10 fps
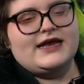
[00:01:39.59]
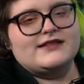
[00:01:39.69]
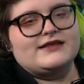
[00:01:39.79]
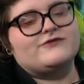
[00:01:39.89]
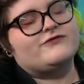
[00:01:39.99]

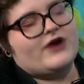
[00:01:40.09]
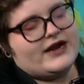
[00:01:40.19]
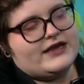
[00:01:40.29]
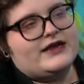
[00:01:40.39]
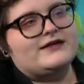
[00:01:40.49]
And then
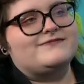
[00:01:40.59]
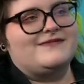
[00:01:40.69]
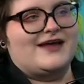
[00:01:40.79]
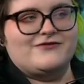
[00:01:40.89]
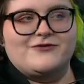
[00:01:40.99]
Friday,
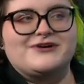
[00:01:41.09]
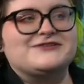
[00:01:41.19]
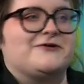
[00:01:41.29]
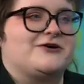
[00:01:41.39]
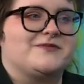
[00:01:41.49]
everyone is
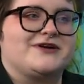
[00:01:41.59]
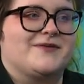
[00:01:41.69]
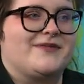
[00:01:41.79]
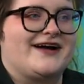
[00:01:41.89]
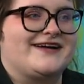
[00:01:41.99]
welcome to
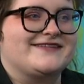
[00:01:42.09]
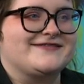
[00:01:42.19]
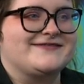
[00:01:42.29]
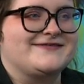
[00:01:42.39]
come by. Yeah.